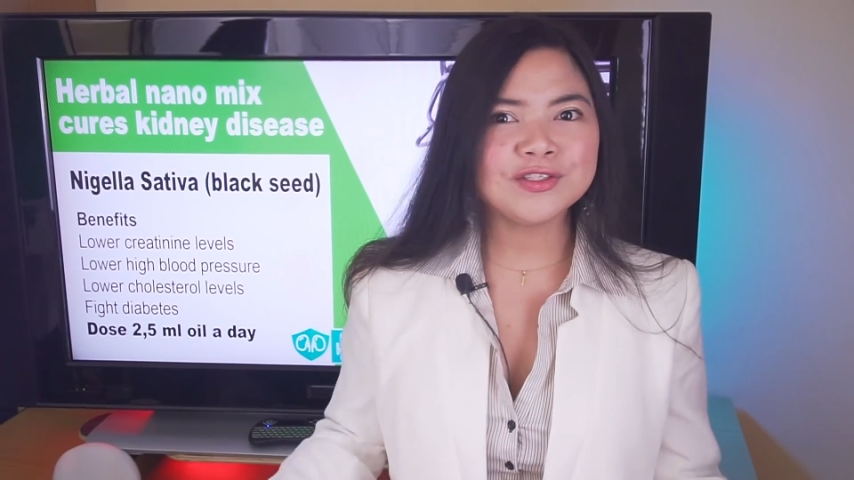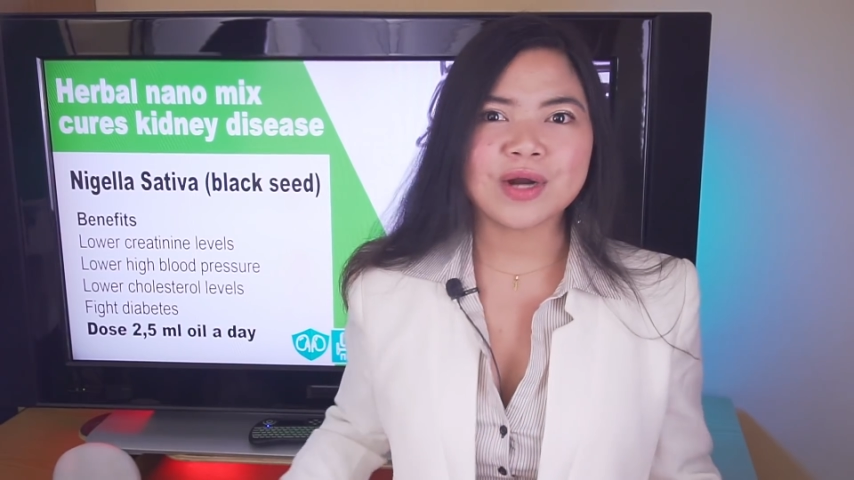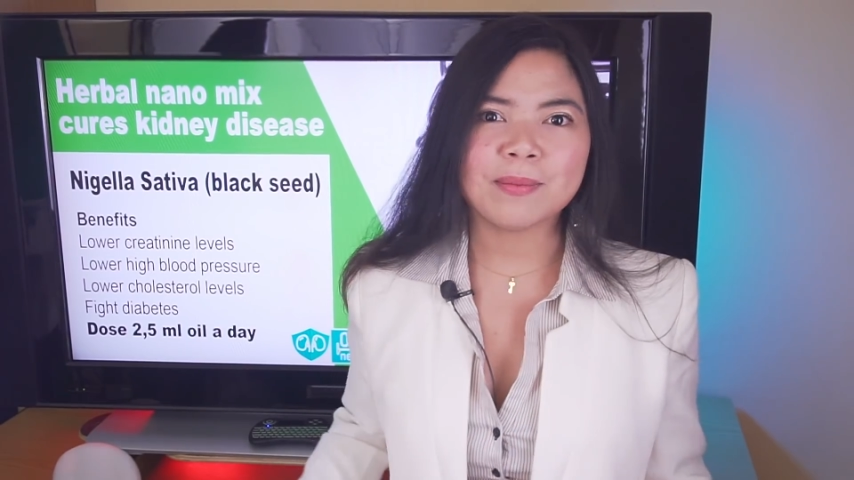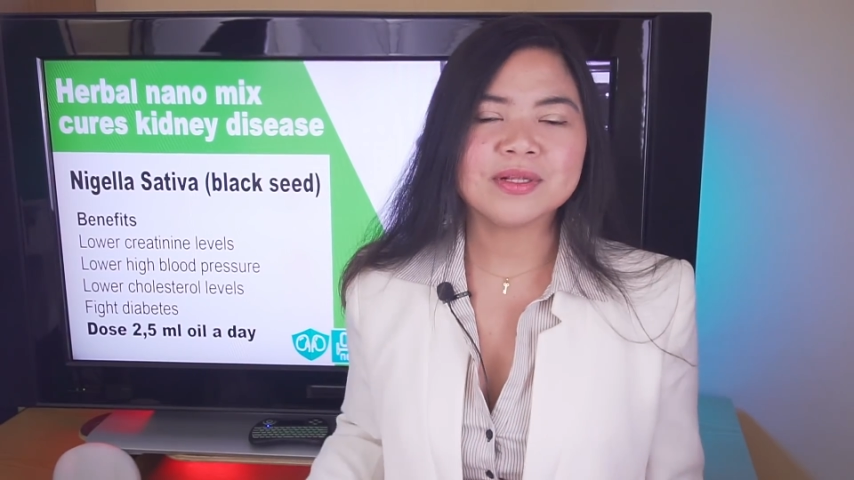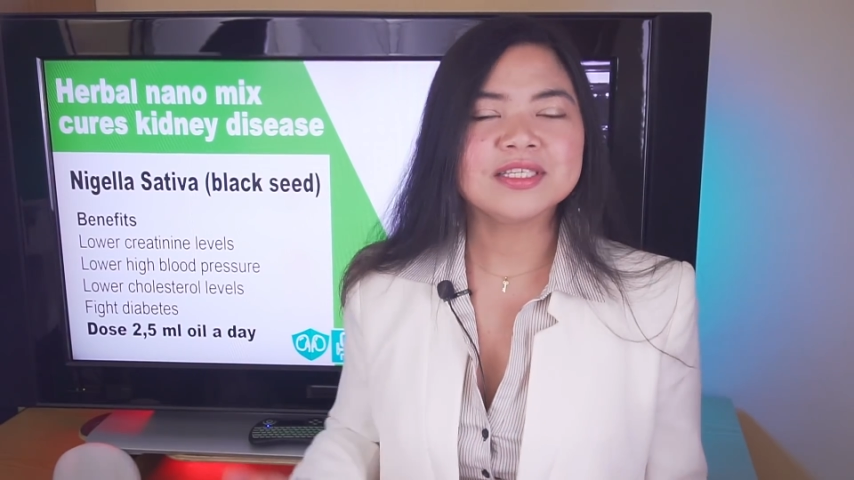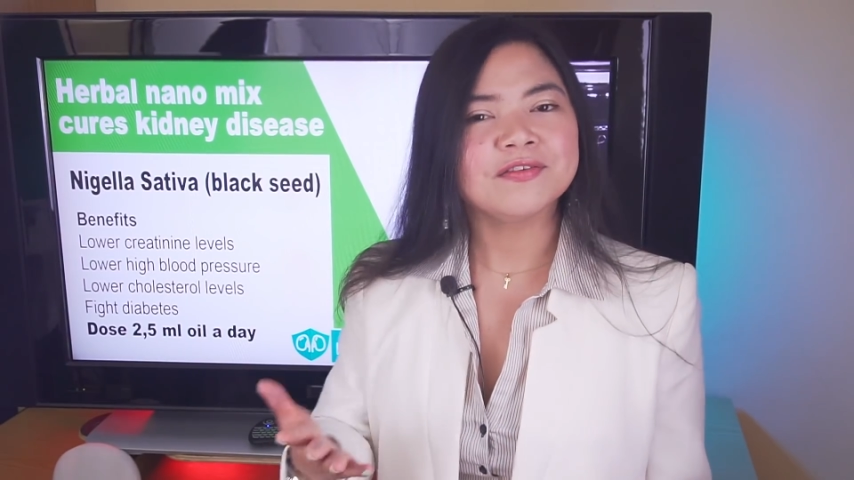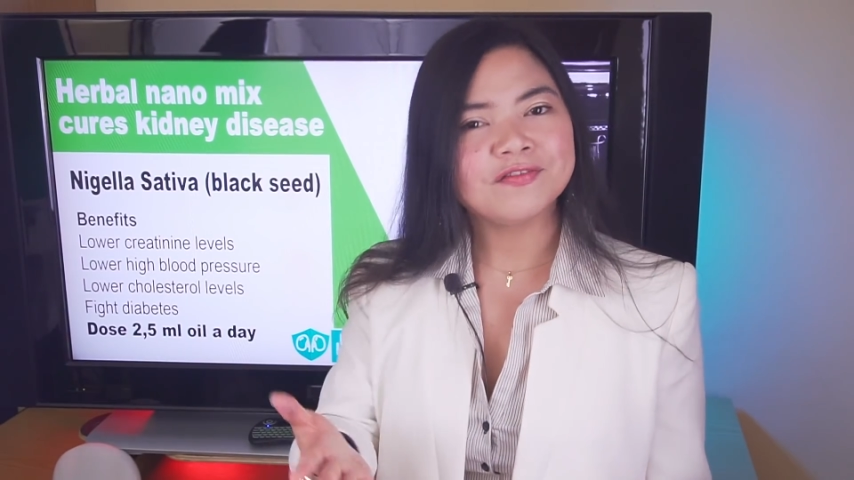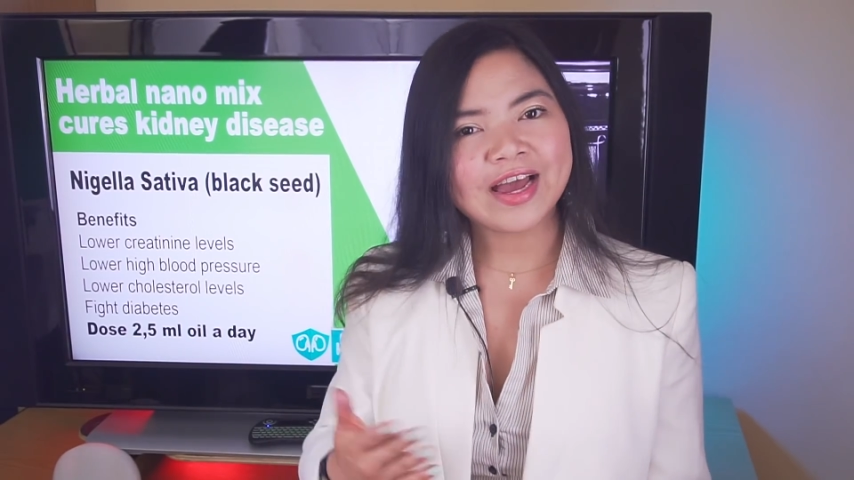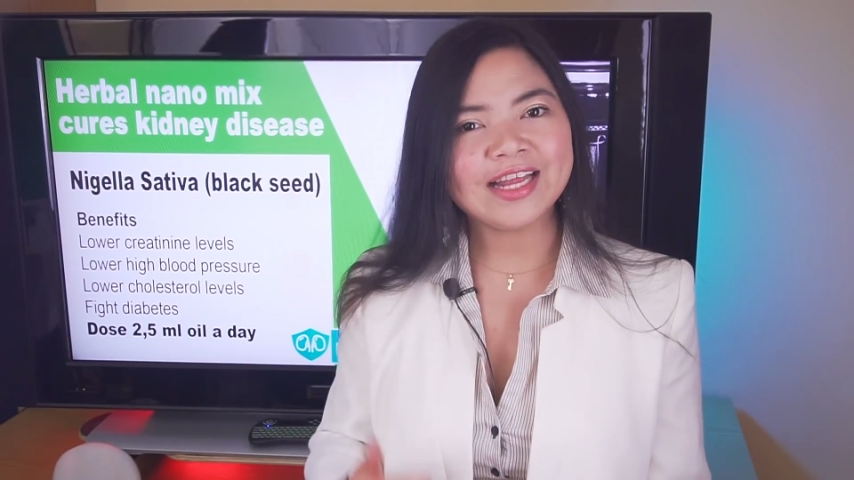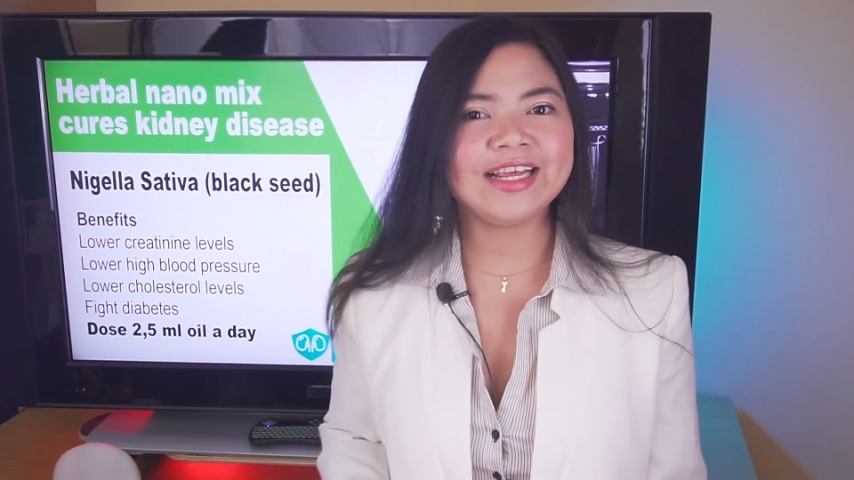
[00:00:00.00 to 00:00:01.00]
troubles
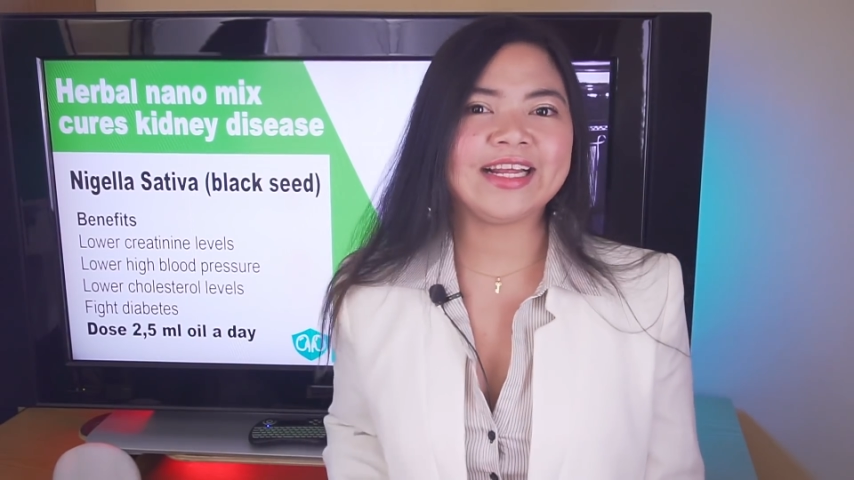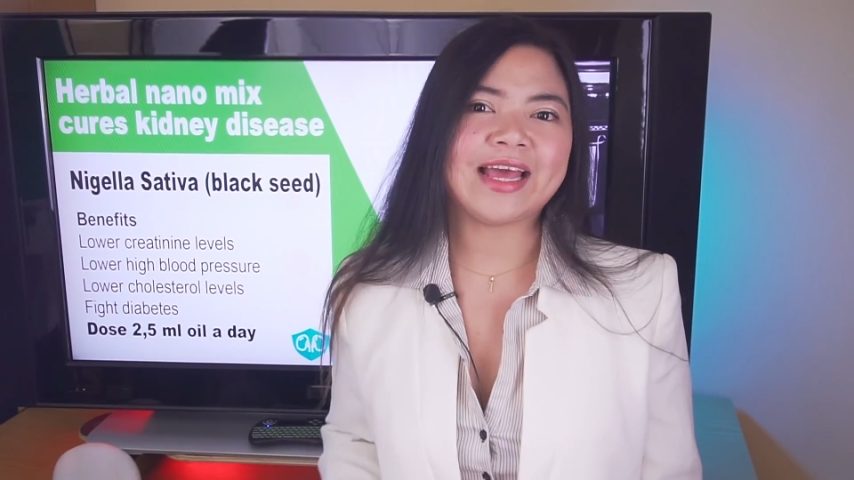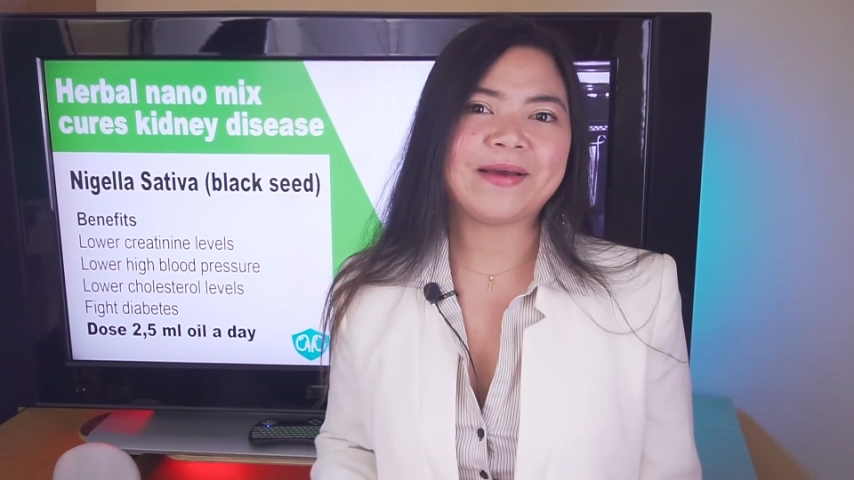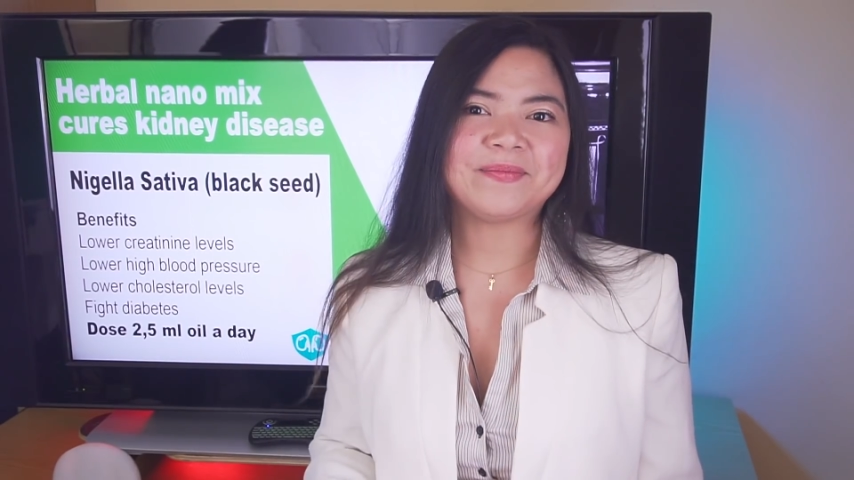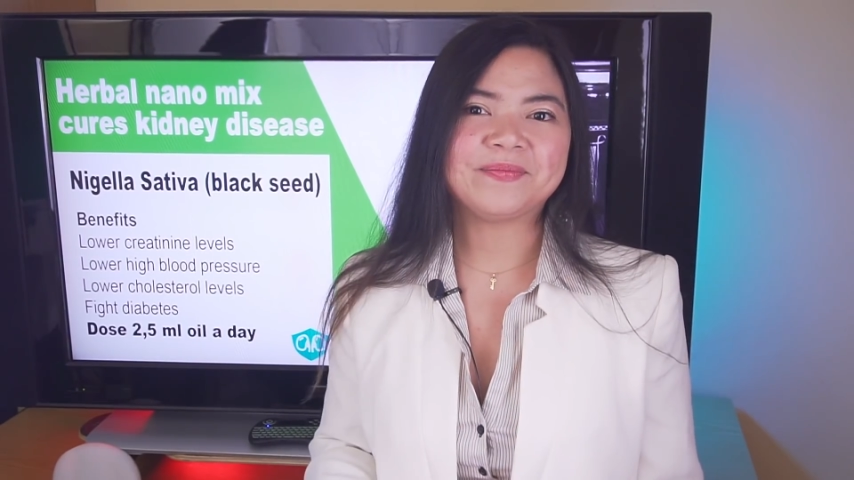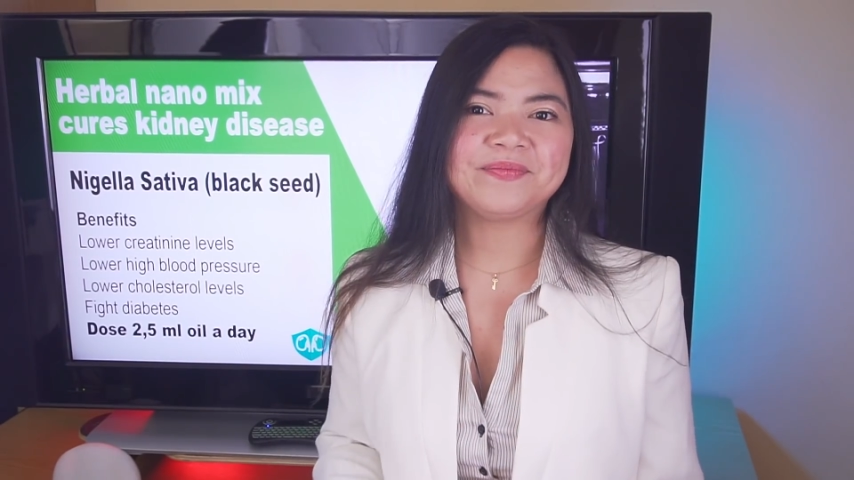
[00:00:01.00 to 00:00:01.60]
finding them.